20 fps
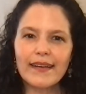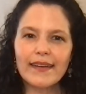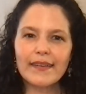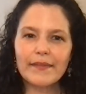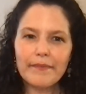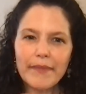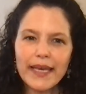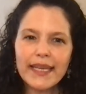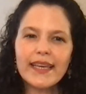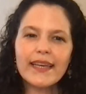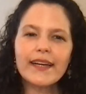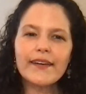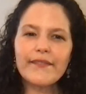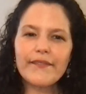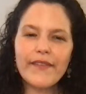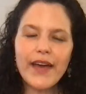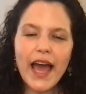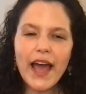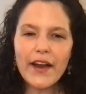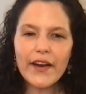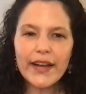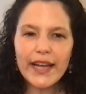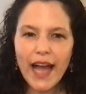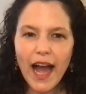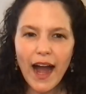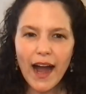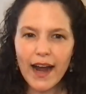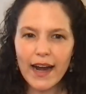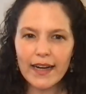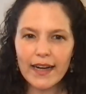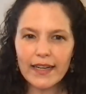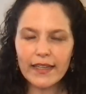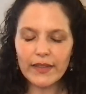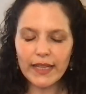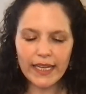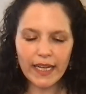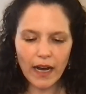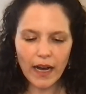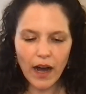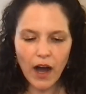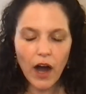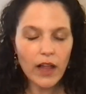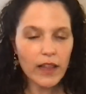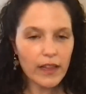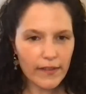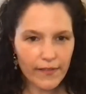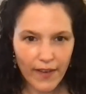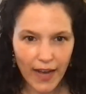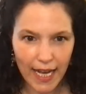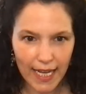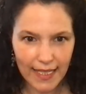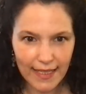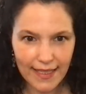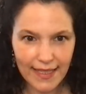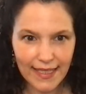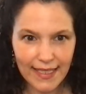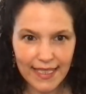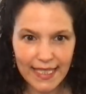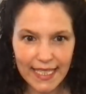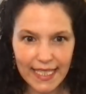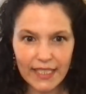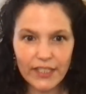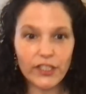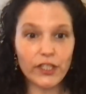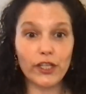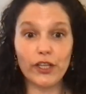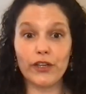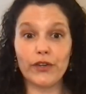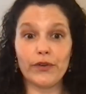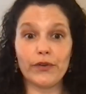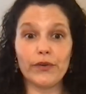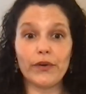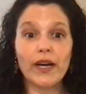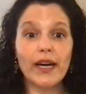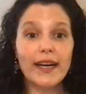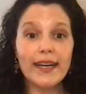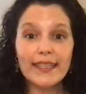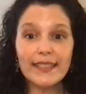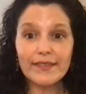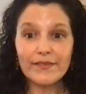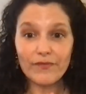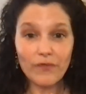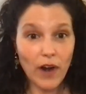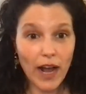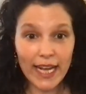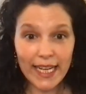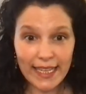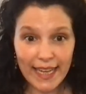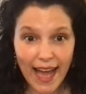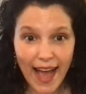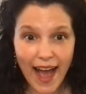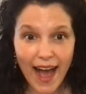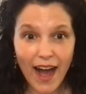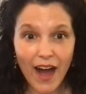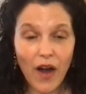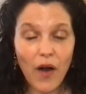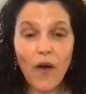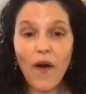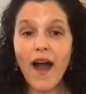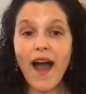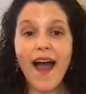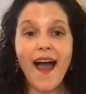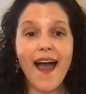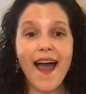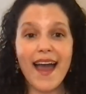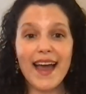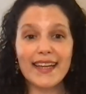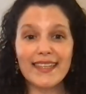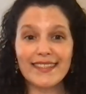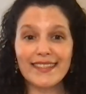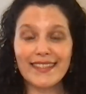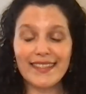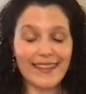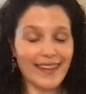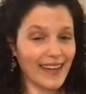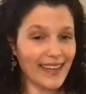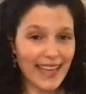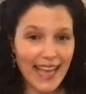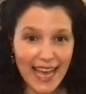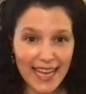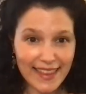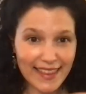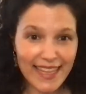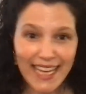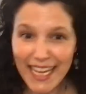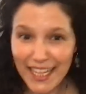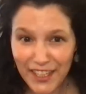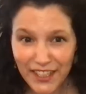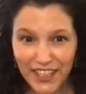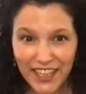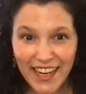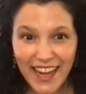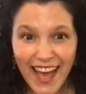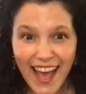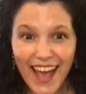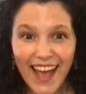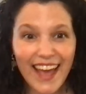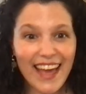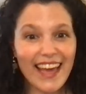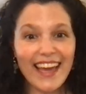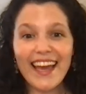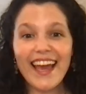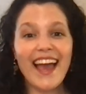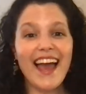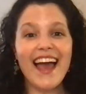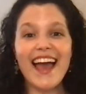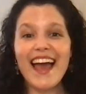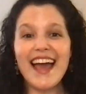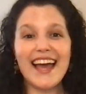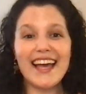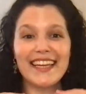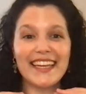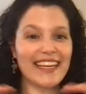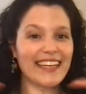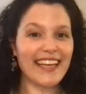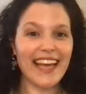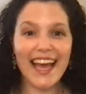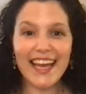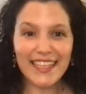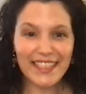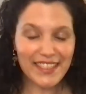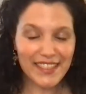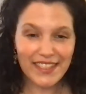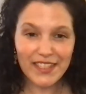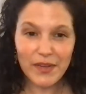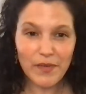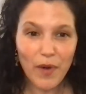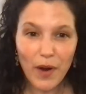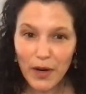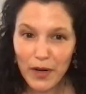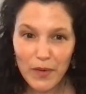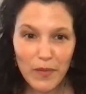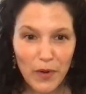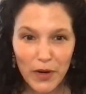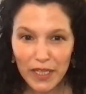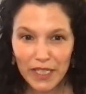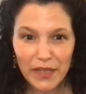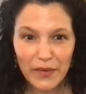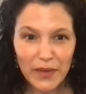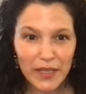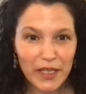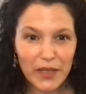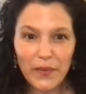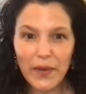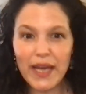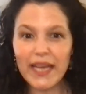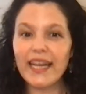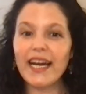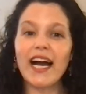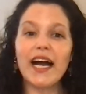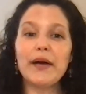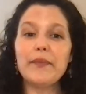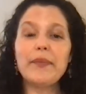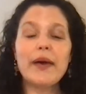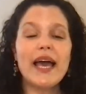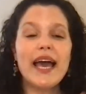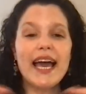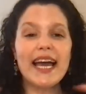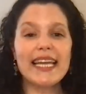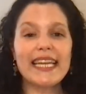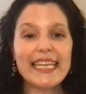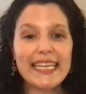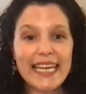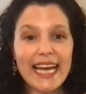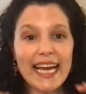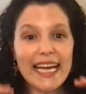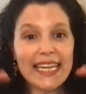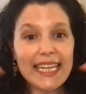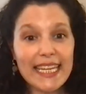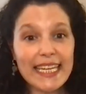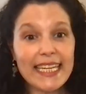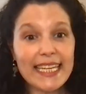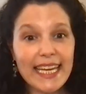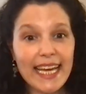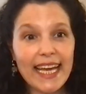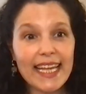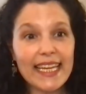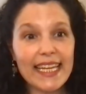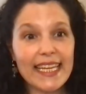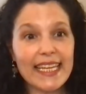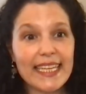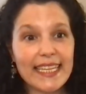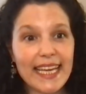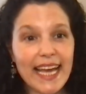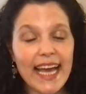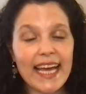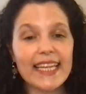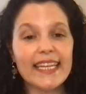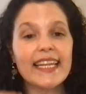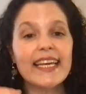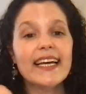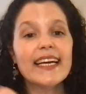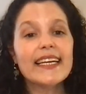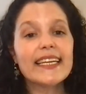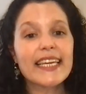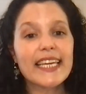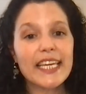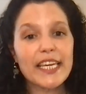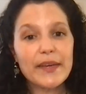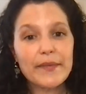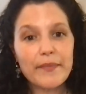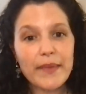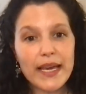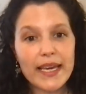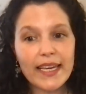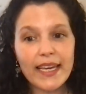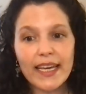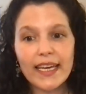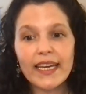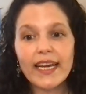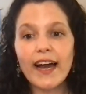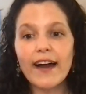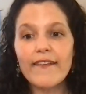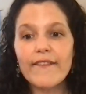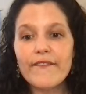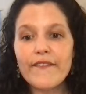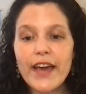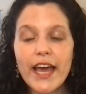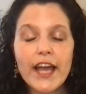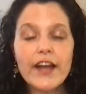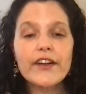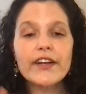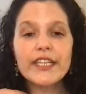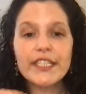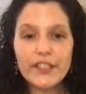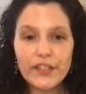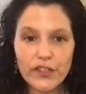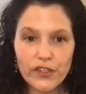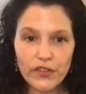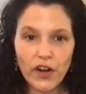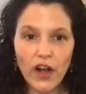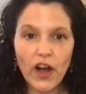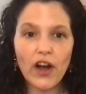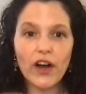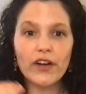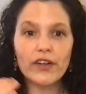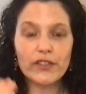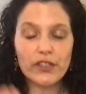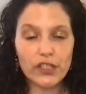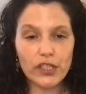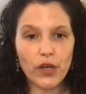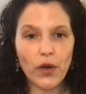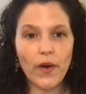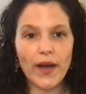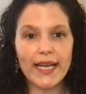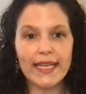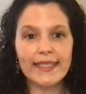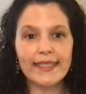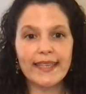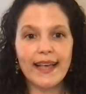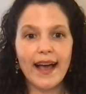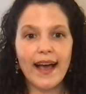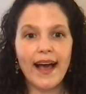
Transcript: making a very hard like all of us need to right now and again later today and again tomorrow morning when you wake up and again and again and again keep making a very strong choice